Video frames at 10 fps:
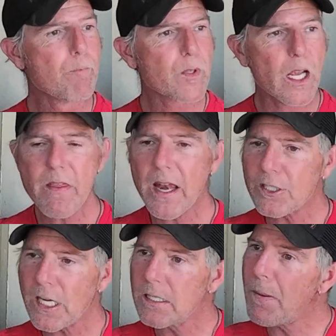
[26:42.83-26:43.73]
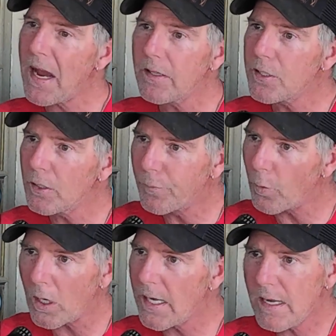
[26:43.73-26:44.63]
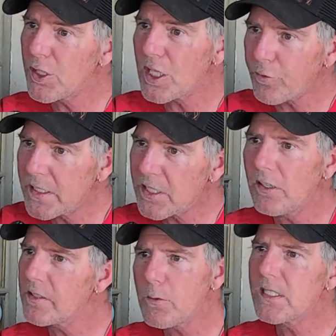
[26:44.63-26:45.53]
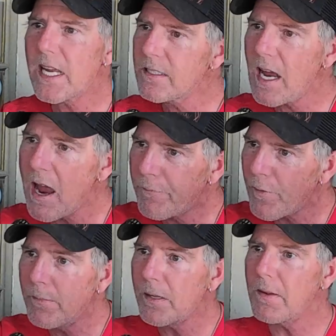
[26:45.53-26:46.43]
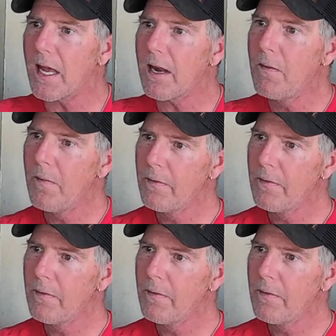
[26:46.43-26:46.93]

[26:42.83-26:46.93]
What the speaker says: And then I tried to pay the dude for it. And even just for materials, he wouldn't take a dime from me, man. Yeah.